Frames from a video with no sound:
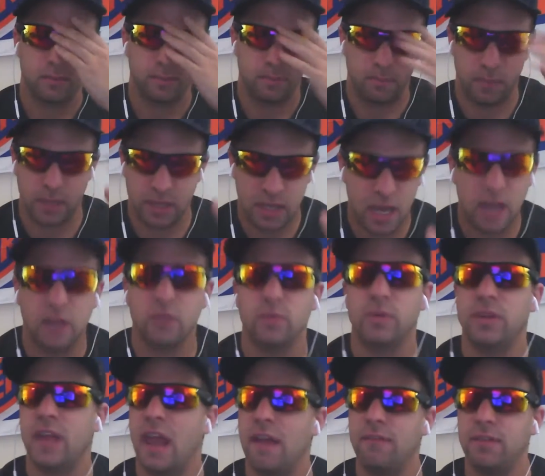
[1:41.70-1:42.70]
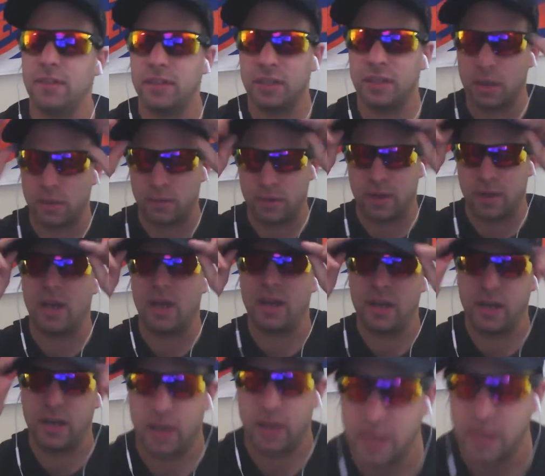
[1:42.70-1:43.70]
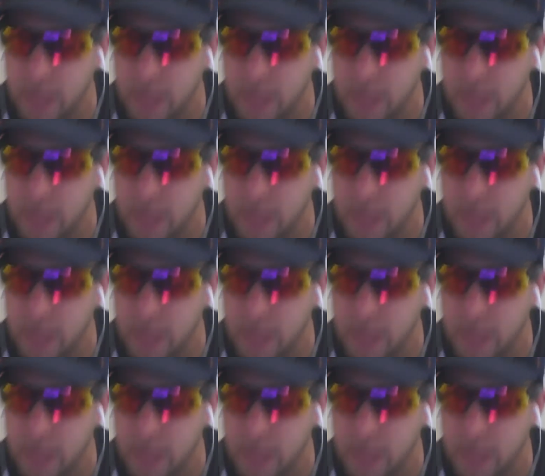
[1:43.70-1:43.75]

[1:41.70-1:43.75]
Because with everything going on, and I